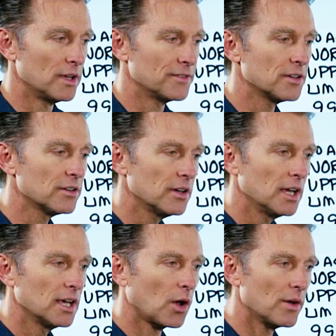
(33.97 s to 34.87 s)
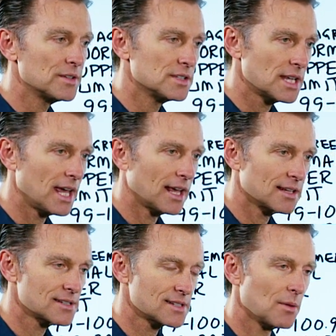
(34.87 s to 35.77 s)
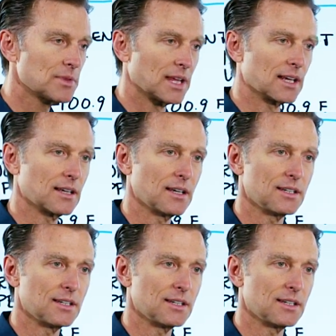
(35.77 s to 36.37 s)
if you're going to take something